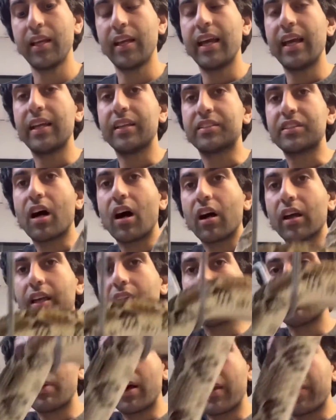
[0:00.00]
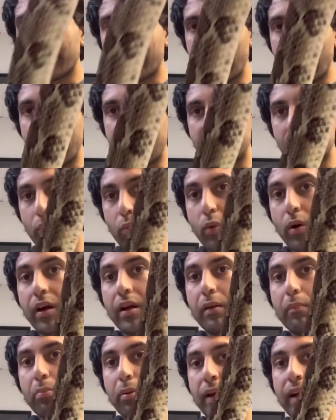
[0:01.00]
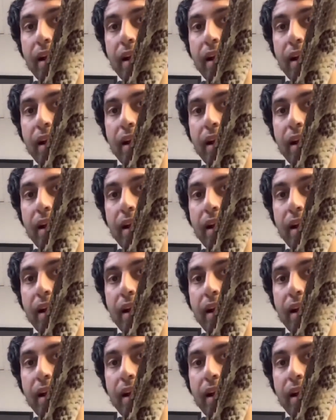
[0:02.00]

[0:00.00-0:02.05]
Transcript: And talking about that, we're going to bring